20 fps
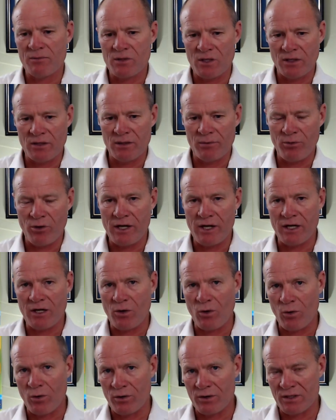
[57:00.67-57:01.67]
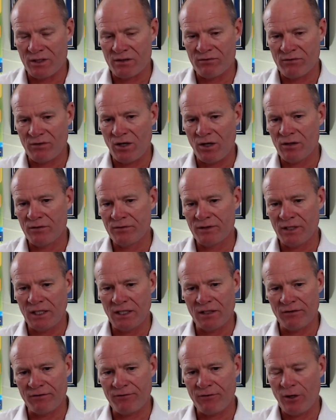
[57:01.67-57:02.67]
on the brake or is involved
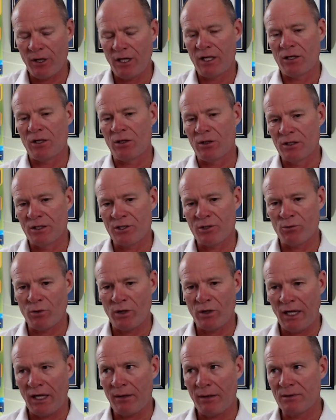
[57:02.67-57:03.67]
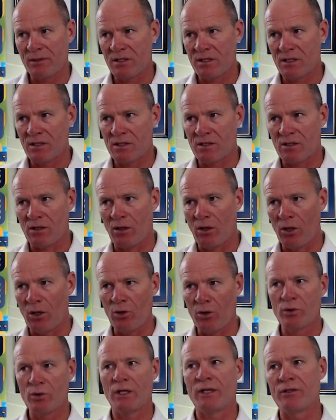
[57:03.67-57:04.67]
in a front end collision, what happens is the
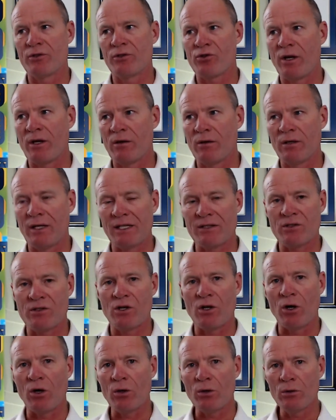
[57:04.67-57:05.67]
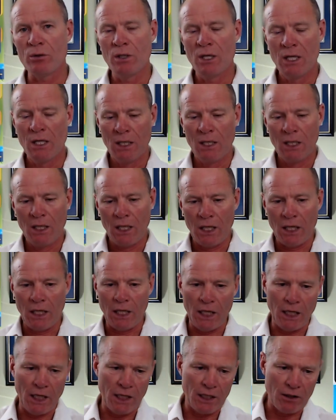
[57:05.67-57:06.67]
load on the trailer lets go,
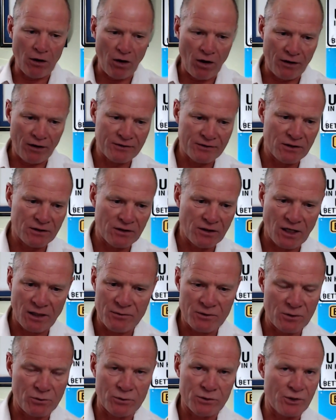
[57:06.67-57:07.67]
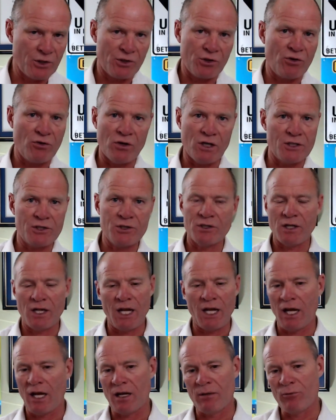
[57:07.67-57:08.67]
and oftentimes it will just crush the
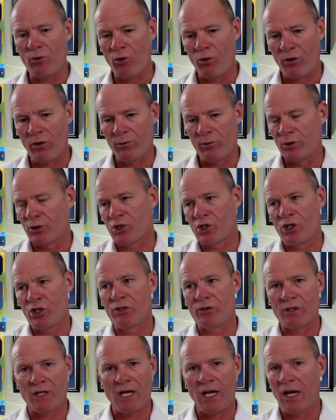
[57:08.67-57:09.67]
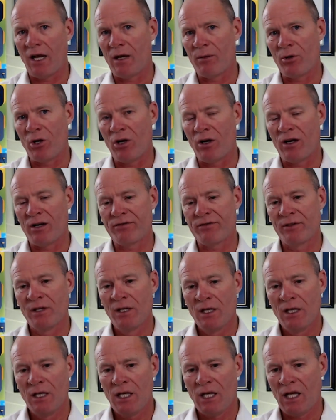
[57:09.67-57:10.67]
cab, or it will shear the cab off,
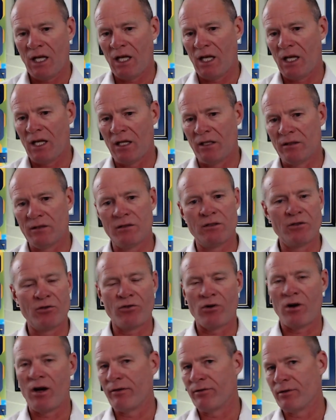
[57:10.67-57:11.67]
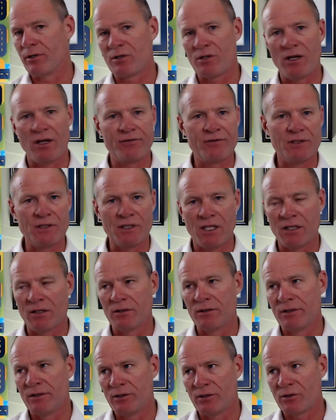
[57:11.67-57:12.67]
and the driver is often
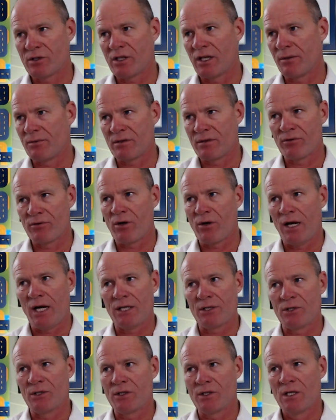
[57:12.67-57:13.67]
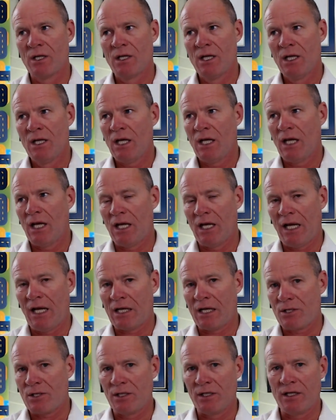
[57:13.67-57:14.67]
killed in those types of crashes. And
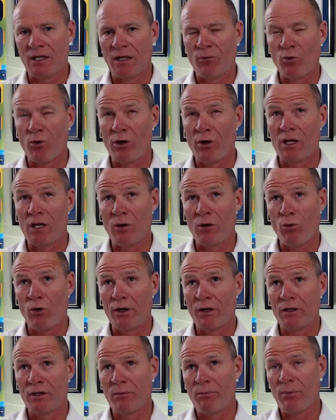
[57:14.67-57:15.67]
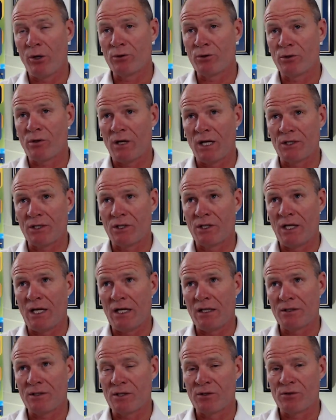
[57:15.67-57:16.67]
actually, I'm working one in a post crash
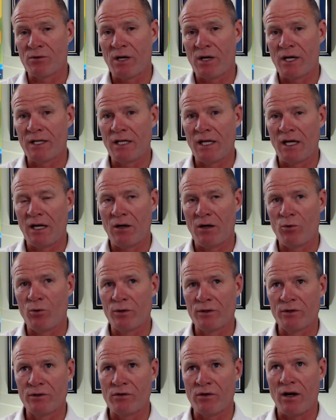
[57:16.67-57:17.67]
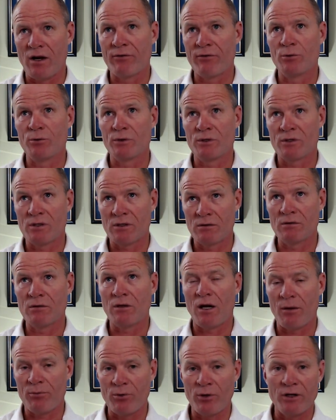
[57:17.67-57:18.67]
analysis right now where the driver was
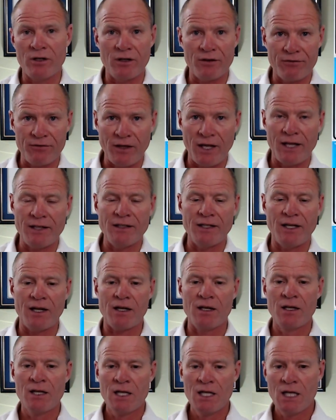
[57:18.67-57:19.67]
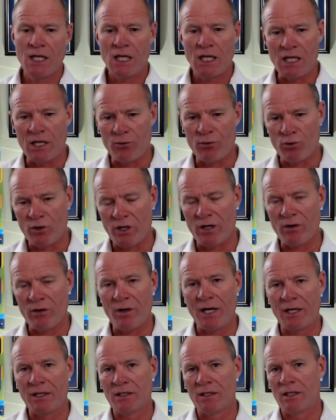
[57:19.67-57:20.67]
operating a flat deck. He
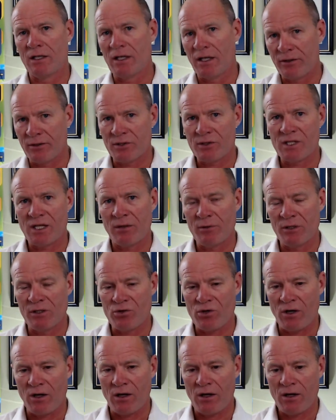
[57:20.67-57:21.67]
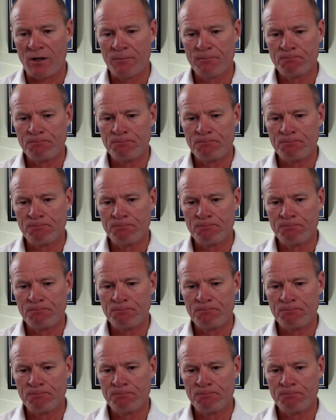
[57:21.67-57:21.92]
rear-ended another semi truck.